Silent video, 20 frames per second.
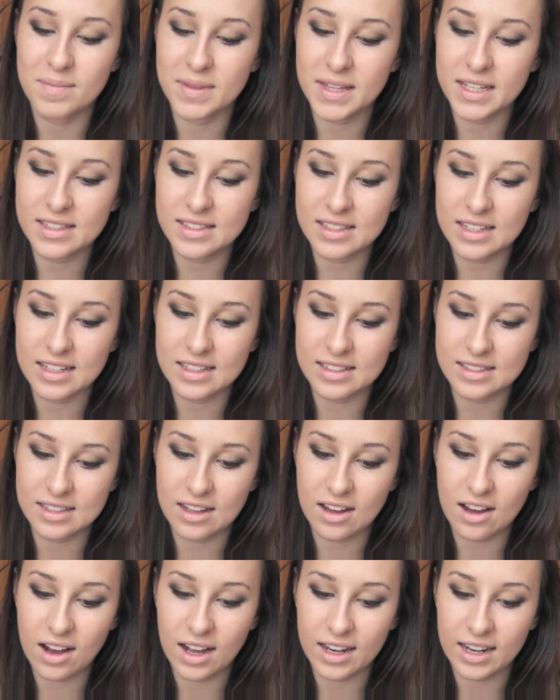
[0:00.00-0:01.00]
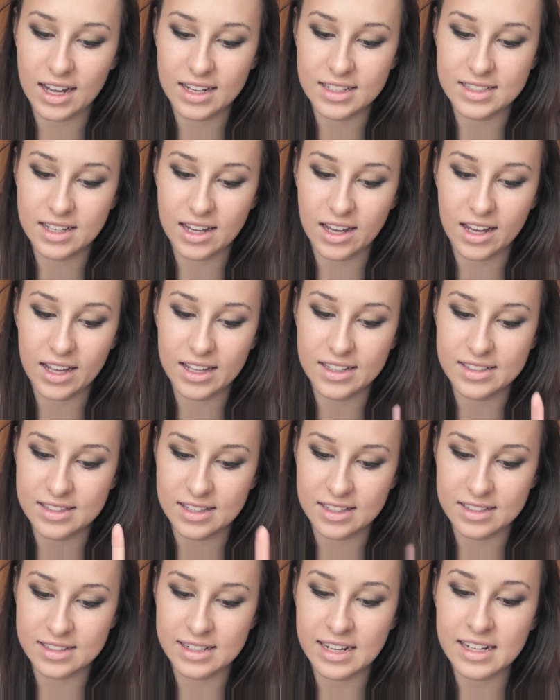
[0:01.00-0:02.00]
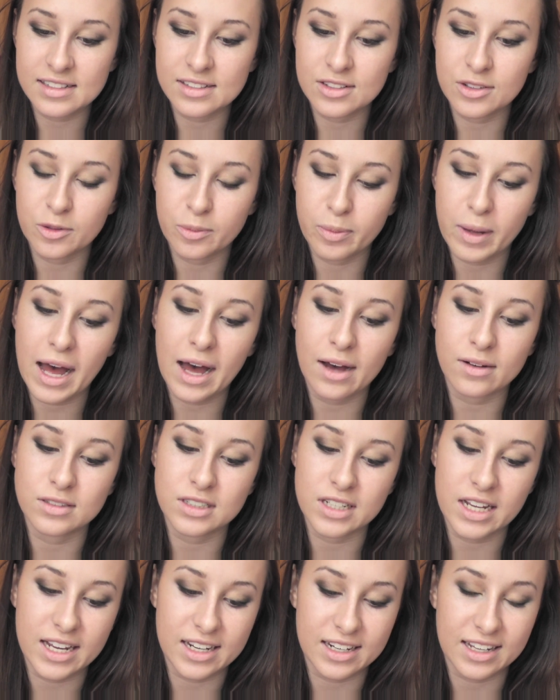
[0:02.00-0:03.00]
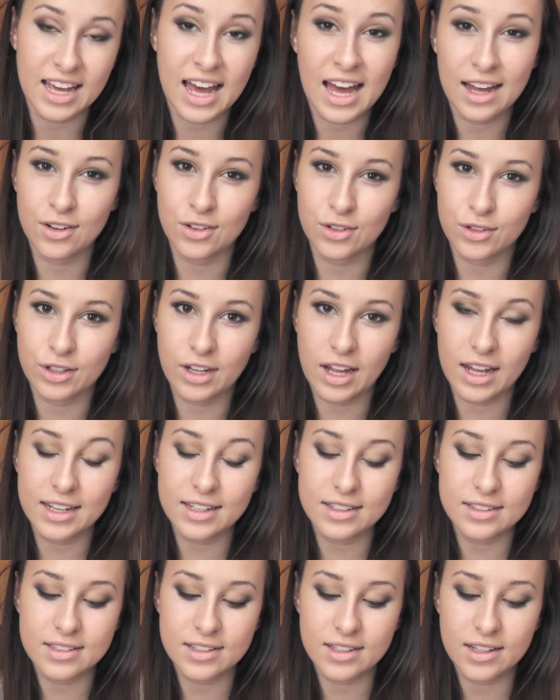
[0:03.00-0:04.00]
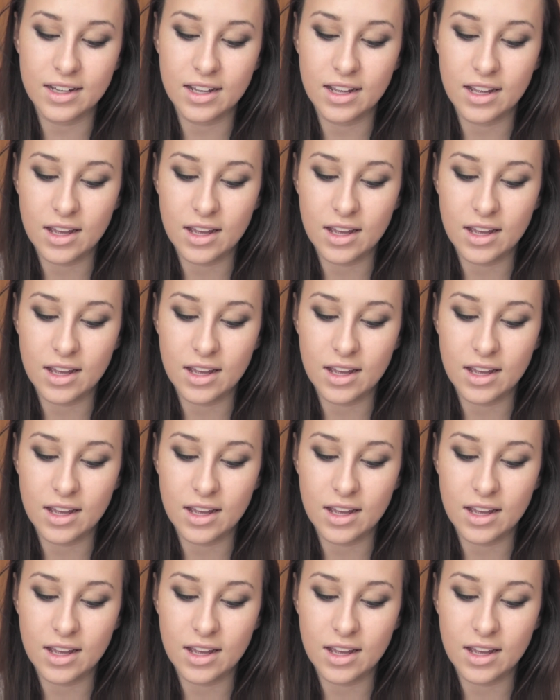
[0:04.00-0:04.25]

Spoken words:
This is the highlighter. It's the Celestial Powder in Candlelight,